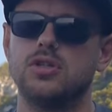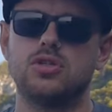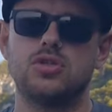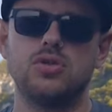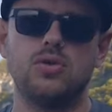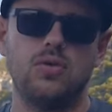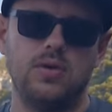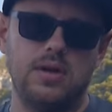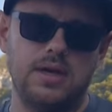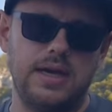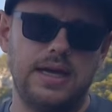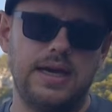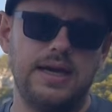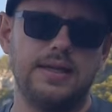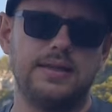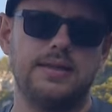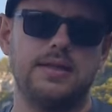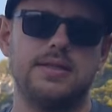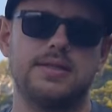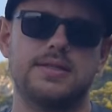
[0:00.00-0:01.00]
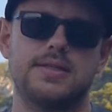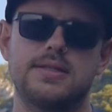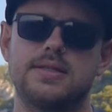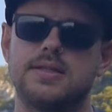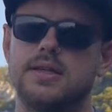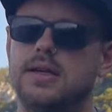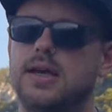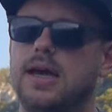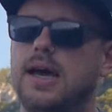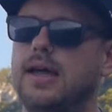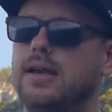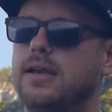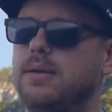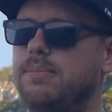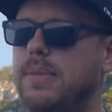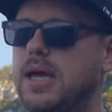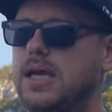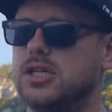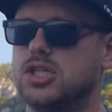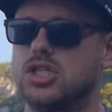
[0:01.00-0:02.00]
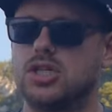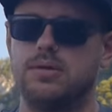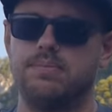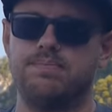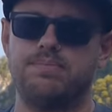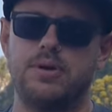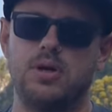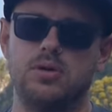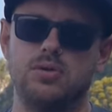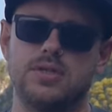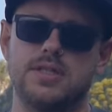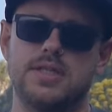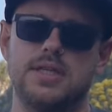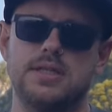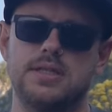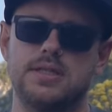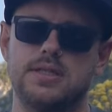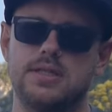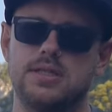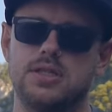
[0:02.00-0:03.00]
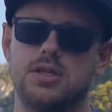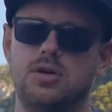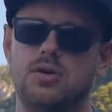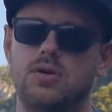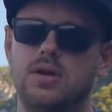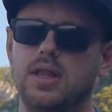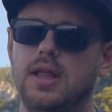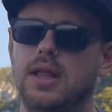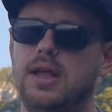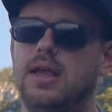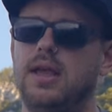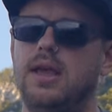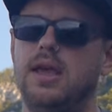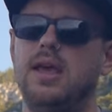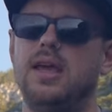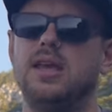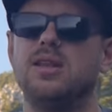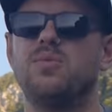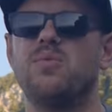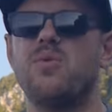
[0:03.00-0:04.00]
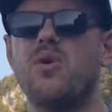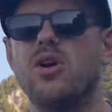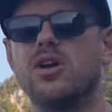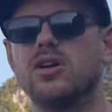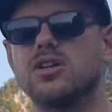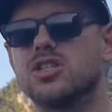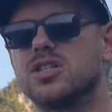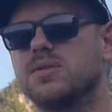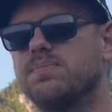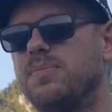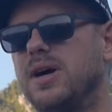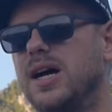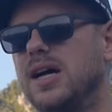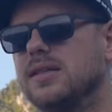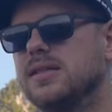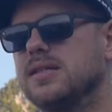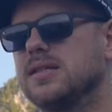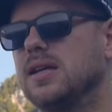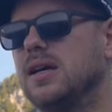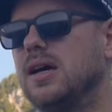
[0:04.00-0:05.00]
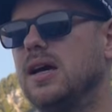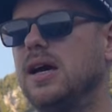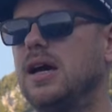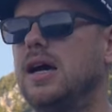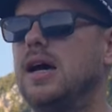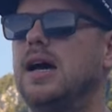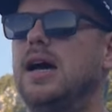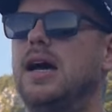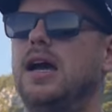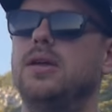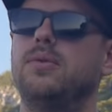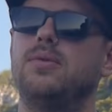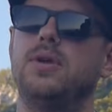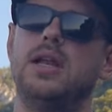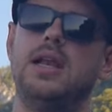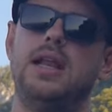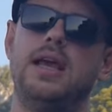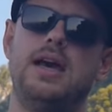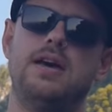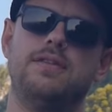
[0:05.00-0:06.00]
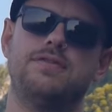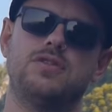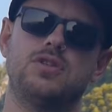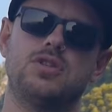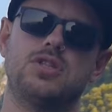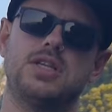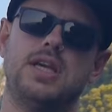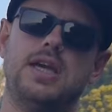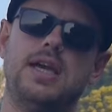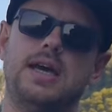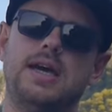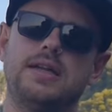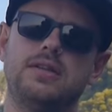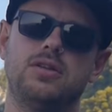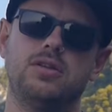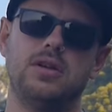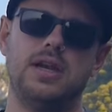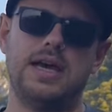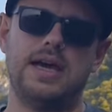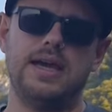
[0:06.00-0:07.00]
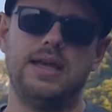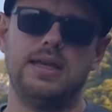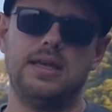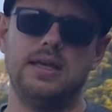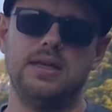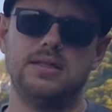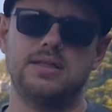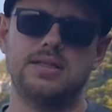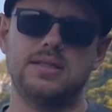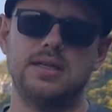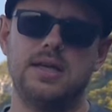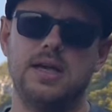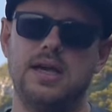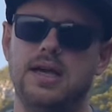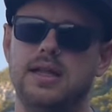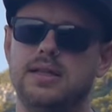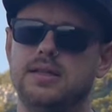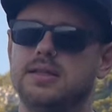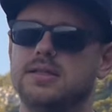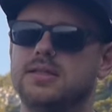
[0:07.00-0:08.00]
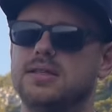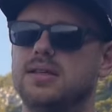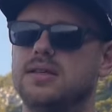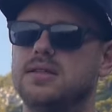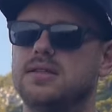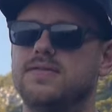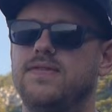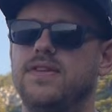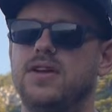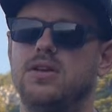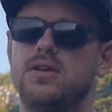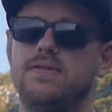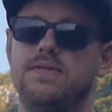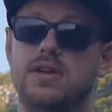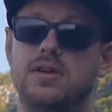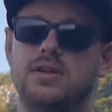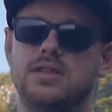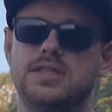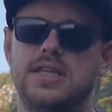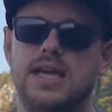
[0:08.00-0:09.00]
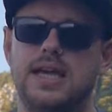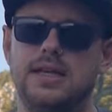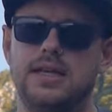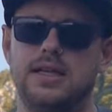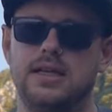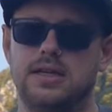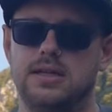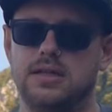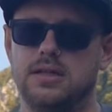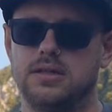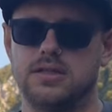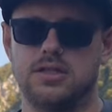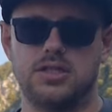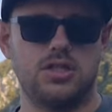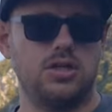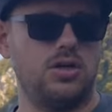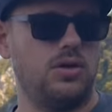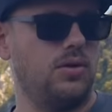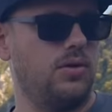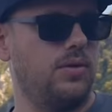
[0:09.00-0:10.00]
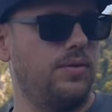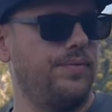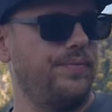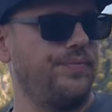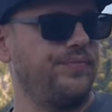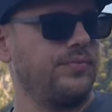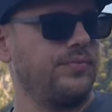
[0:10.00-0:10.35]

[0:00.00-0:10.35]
do like this animation process. So it works, but I really have to say I don't like it, and it's very, very technical. So